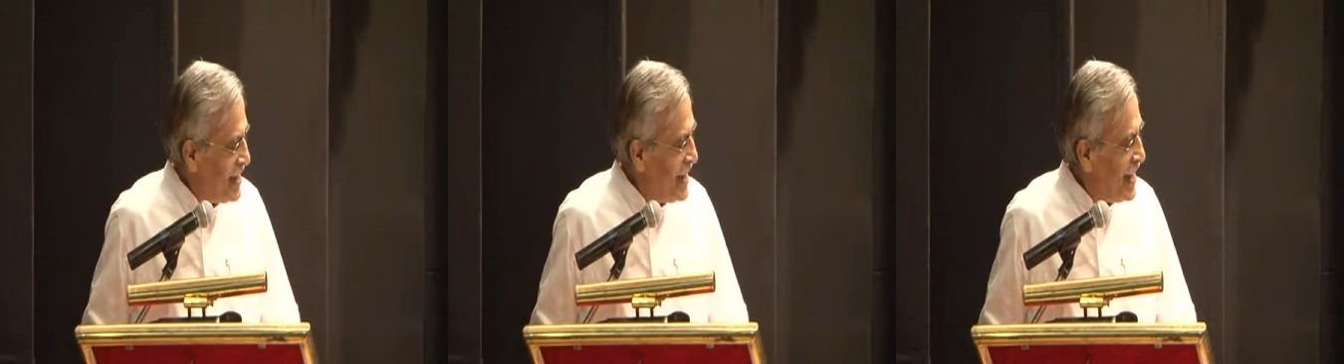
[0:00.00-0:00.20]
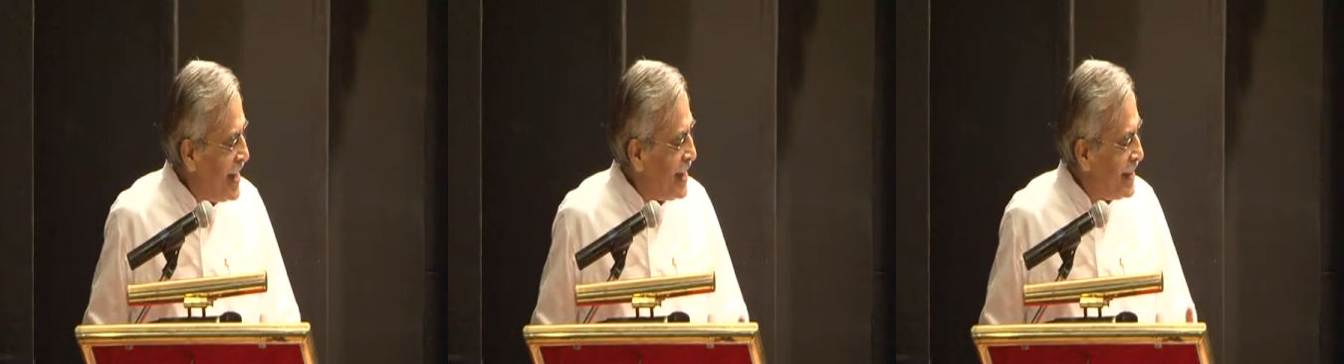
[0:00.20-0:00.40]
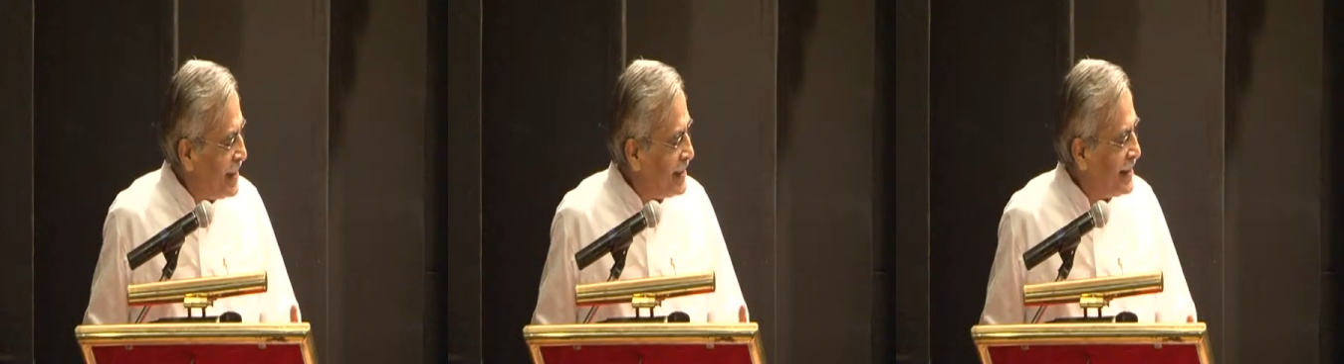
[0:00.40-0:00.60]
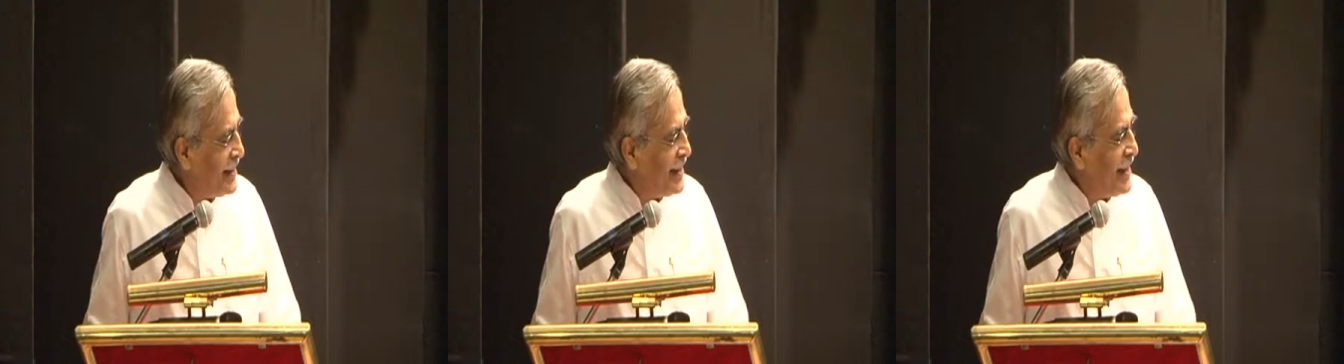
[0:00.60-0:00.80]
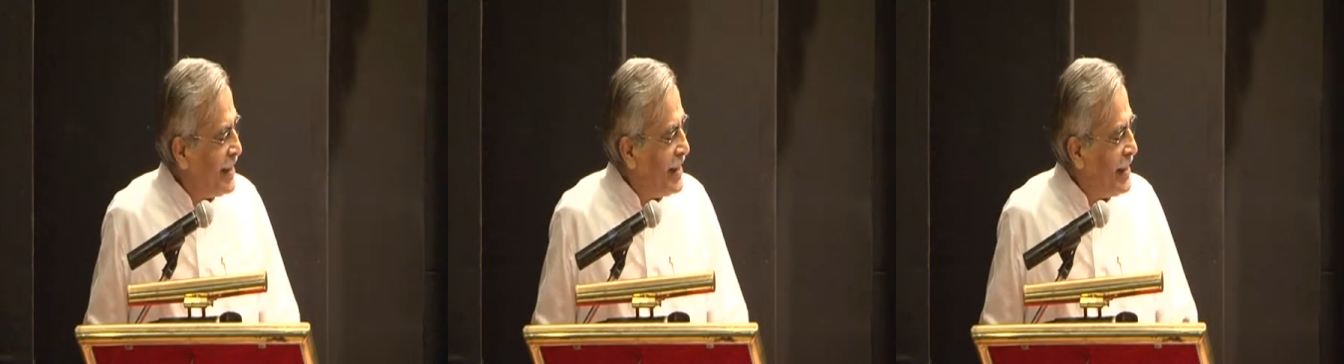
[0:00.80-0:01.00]
And
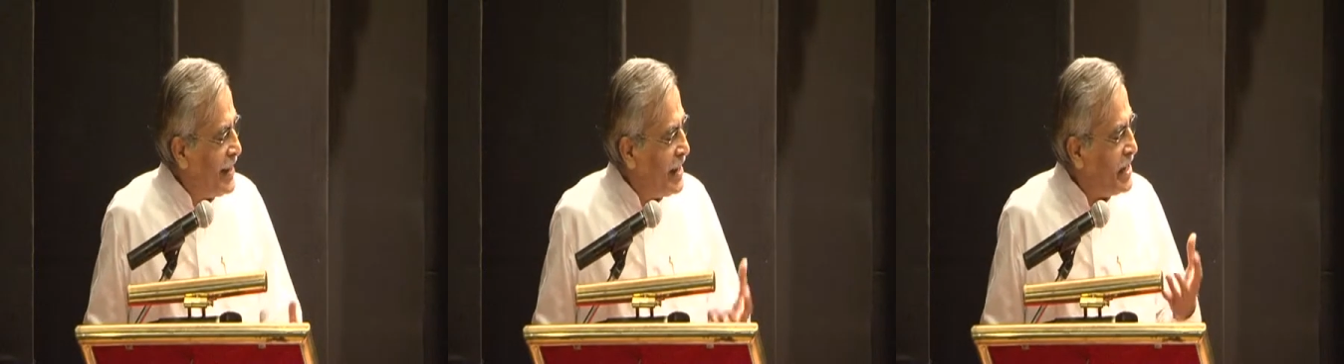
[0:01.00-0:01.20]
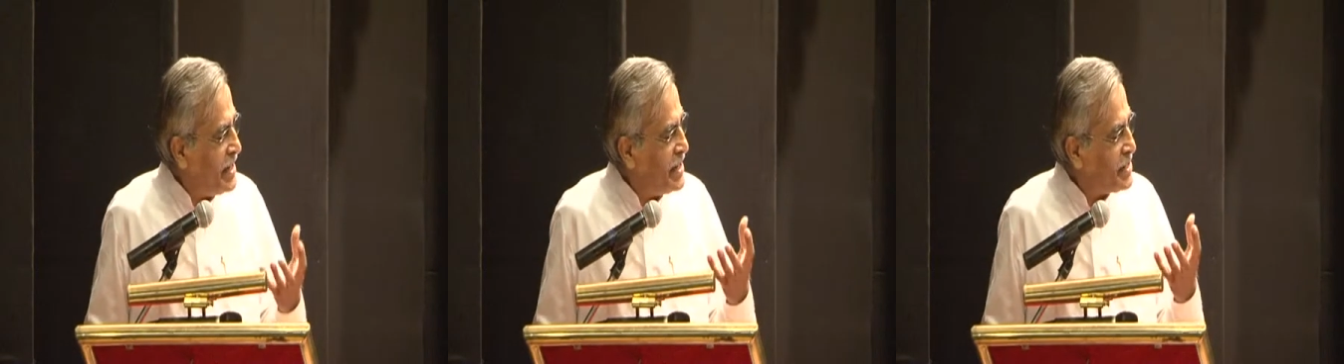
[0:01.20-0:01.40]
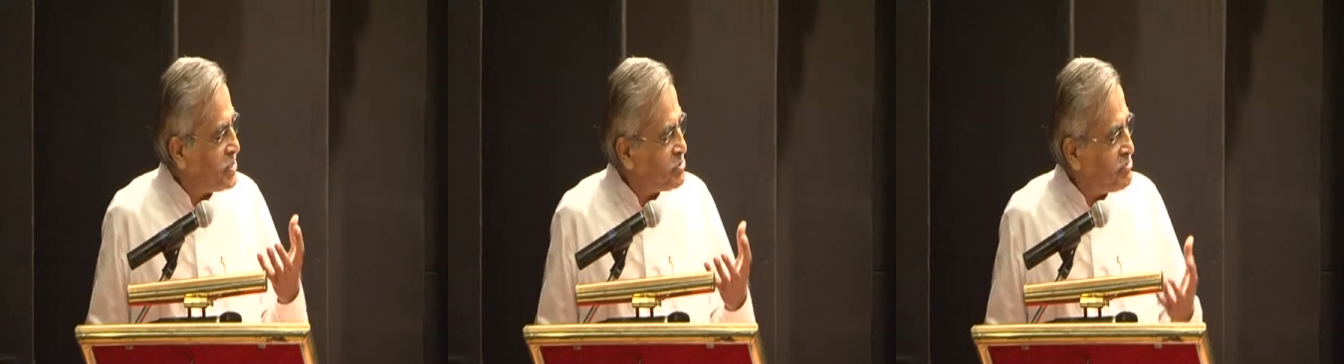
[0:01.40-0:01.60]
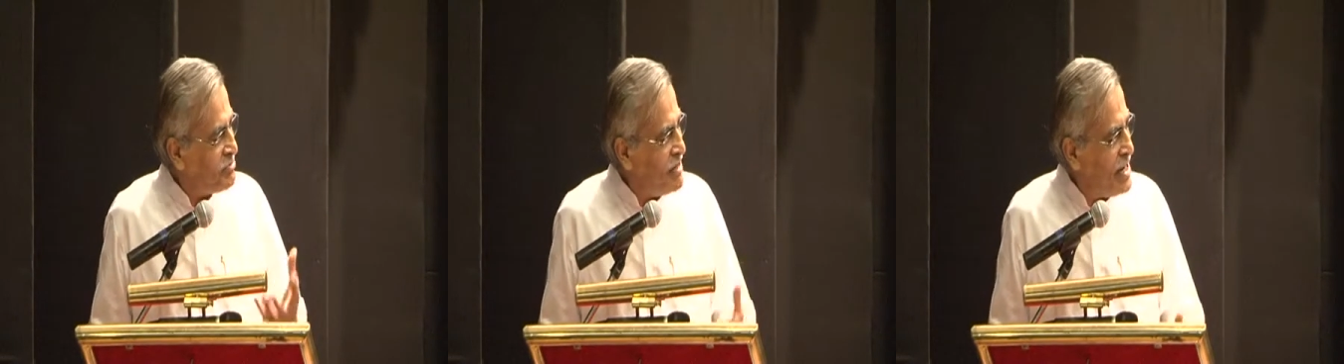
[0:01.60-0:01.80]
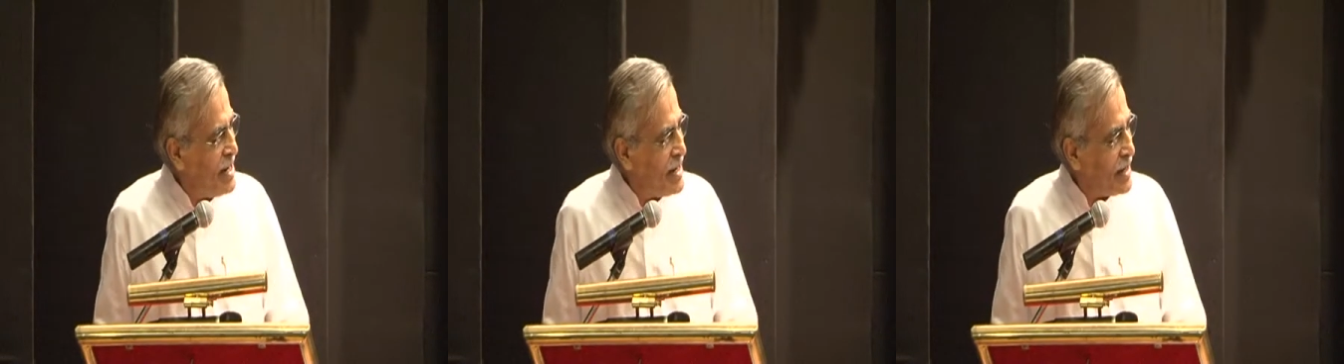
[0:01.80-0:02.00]
in
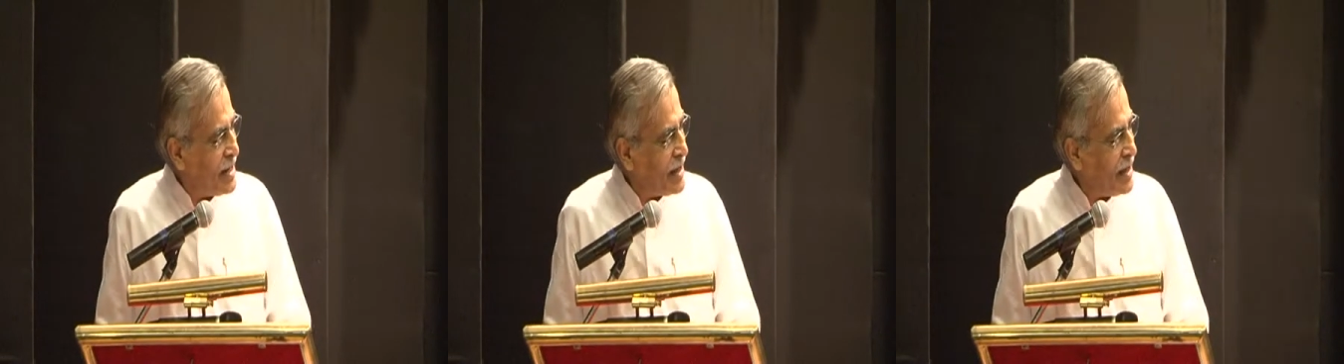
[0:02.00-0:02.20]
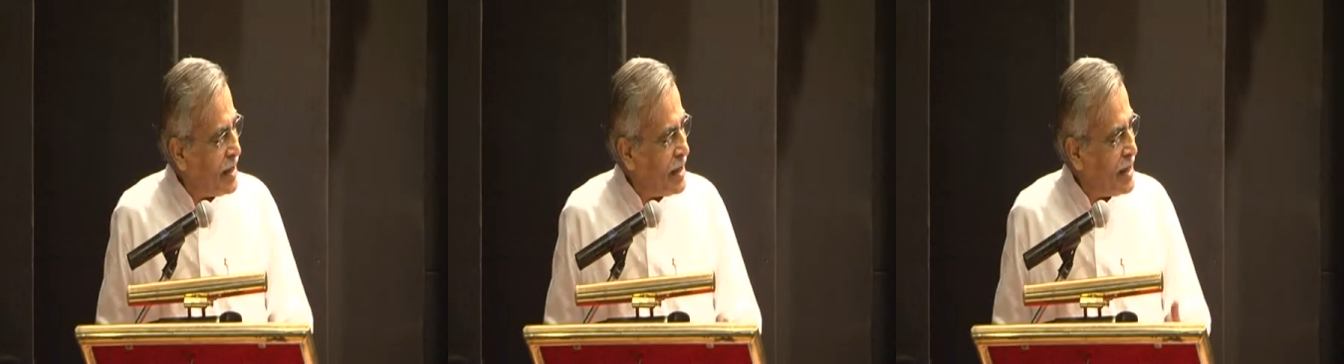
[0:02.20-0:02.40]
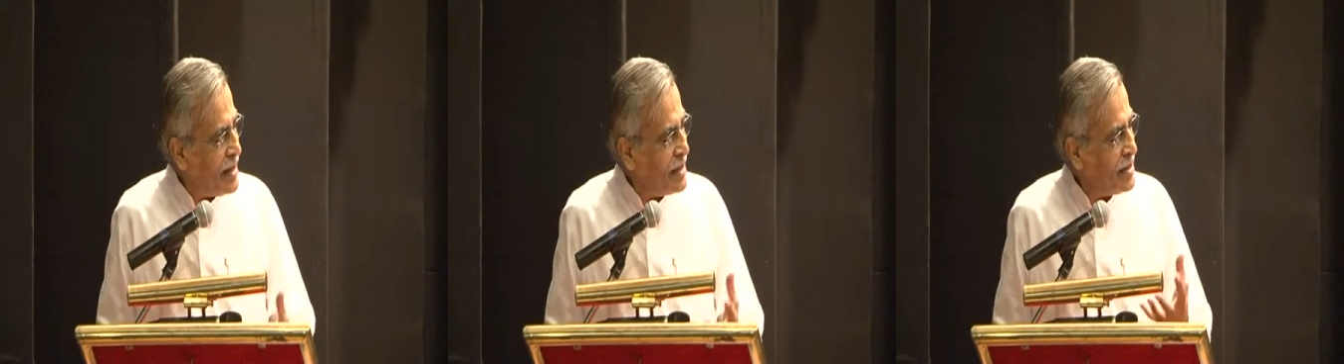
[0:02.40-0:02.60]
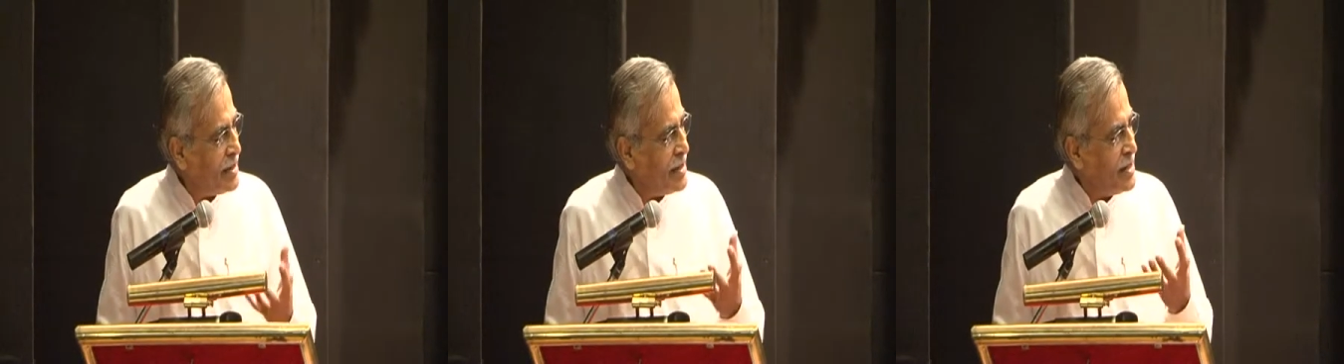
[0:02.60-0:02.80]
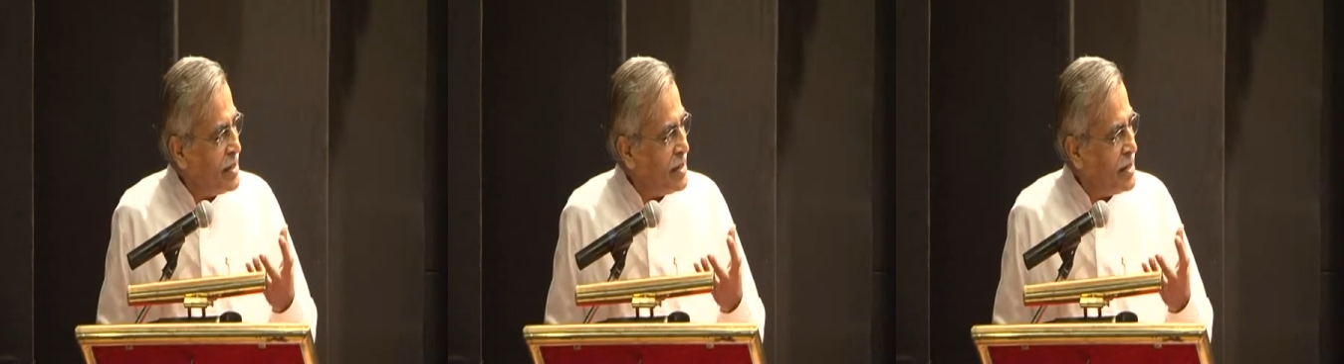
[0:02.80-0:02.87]
Sri Lanka,